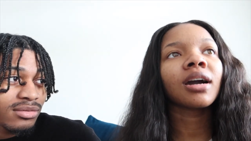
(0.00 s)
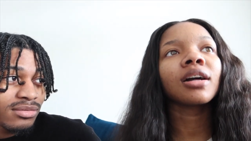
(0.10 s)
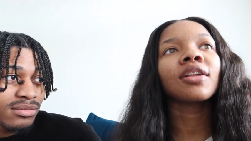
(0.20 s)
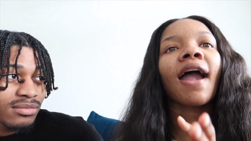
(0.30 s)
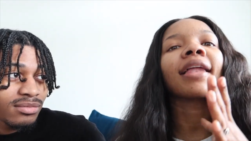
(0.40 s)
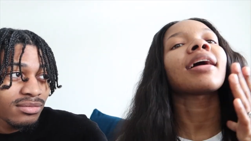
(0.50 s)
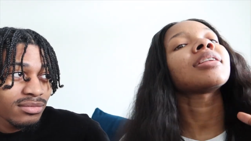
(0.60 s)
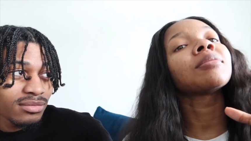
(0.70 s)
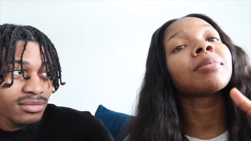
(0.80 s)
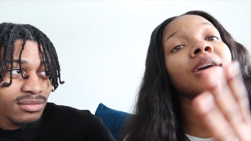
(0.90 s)
Speaker 1: color. I
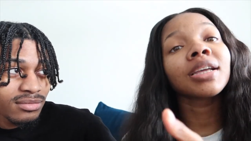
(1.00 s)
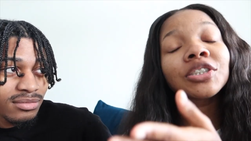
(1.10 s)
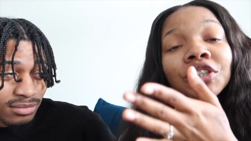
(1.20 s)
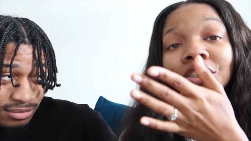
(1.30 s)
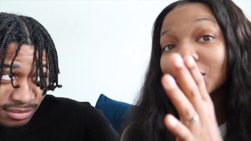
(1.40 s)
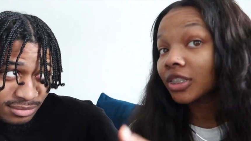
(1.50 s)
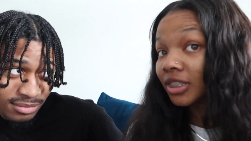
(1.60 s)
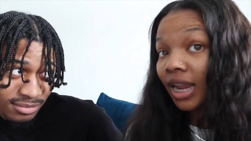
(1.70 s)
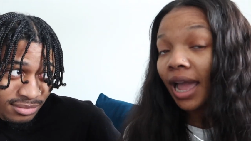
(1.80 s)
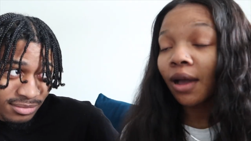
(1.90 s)
liked it because of the
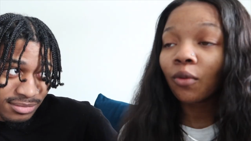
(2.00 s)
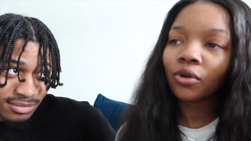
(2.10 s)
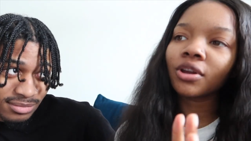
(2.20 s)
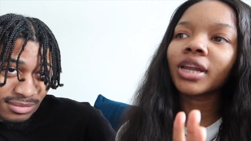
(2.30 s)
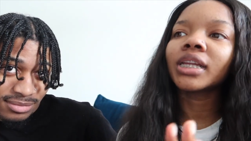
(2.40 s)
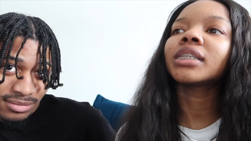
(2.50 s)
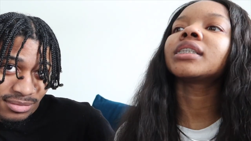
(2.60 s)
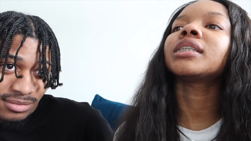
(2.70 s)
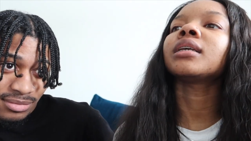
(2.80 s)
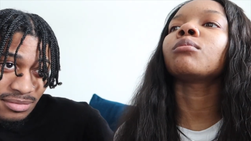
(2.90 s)
shower. It
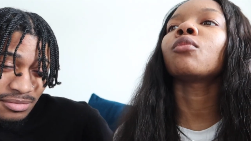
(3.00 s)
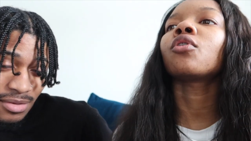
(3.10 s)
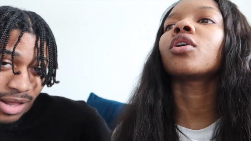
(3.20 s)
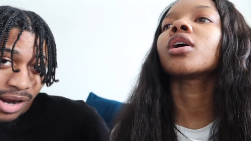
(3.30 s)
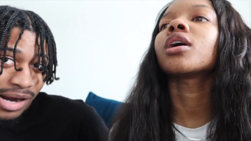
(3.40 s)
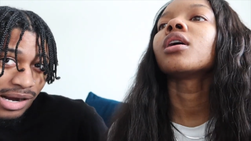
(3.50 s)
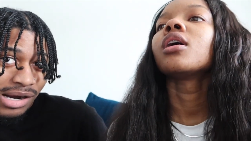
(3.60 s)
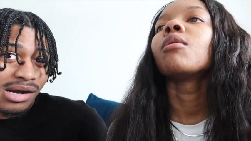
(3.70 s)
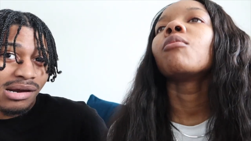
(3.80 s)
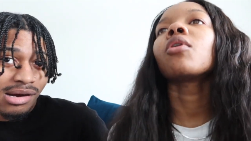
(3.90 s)
just seemed more,
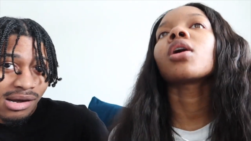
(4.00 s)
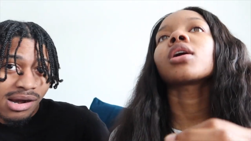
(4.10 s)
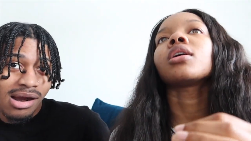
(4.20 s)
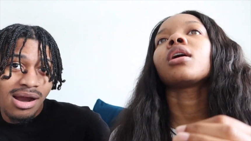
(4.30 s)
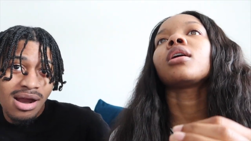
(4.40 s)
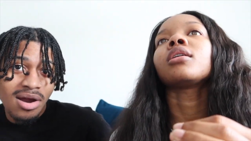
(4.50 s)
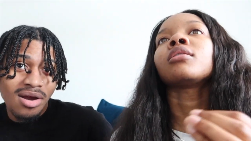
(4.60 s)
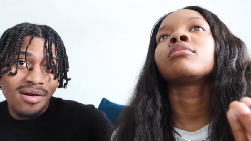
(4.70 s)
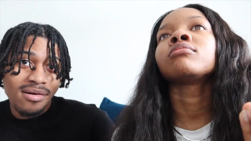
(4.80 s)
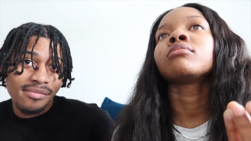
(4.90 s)
more,
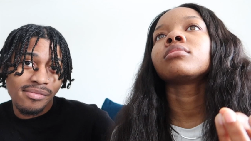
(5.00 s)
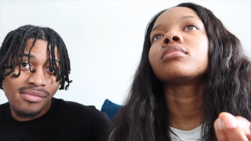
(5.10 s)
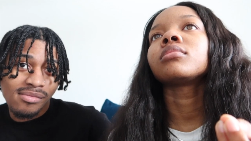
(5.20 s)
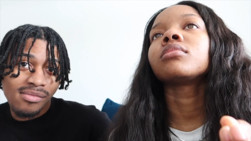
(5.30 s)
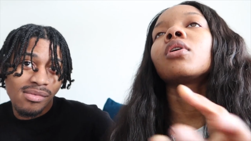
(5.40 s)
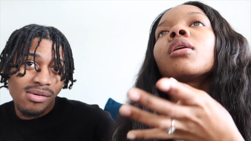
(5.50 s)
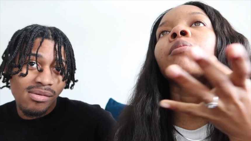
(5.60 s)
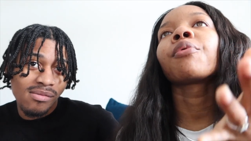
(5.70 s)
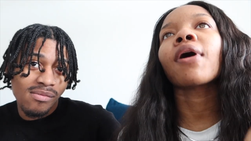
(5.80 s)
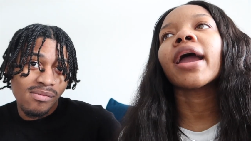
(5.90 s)
um, more
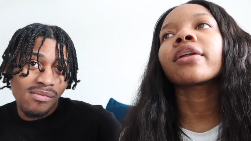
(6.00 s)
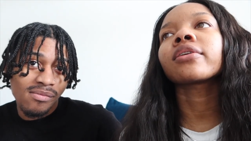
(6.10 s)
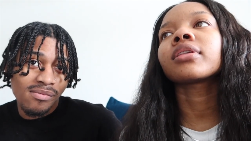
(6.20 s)
brighter